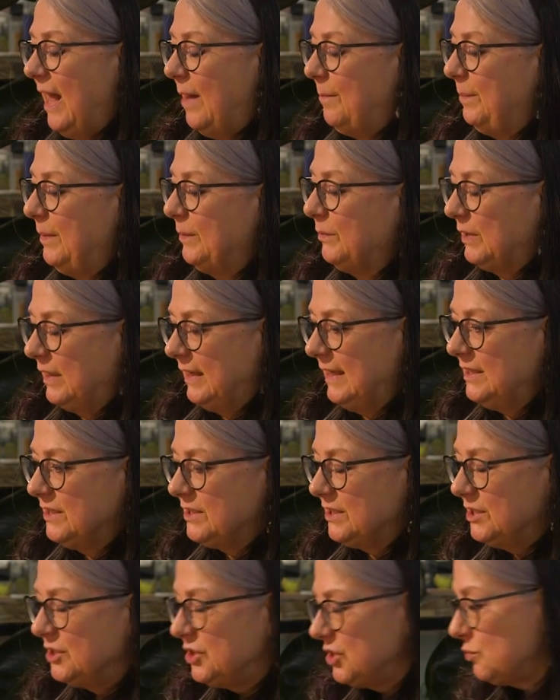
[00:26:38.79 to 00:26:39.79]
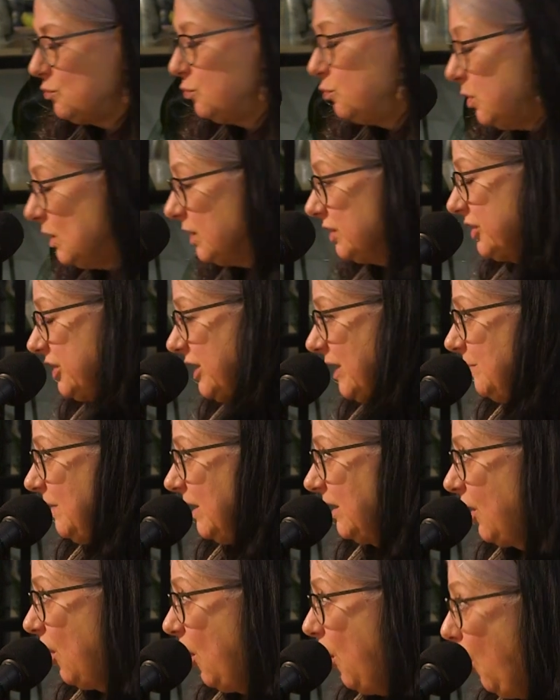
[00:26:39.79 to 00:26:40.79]
And Bill Clinton's just watching him
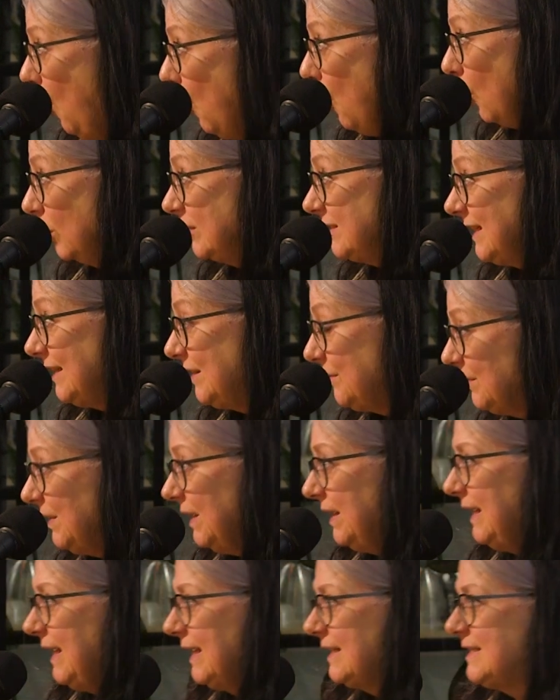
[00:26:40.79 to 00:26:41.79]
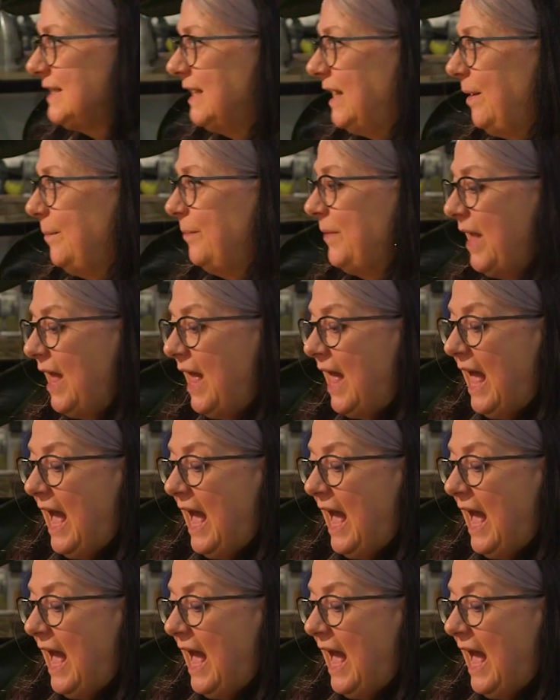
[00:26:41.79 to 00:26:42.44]
like a hawk, standing right next to him.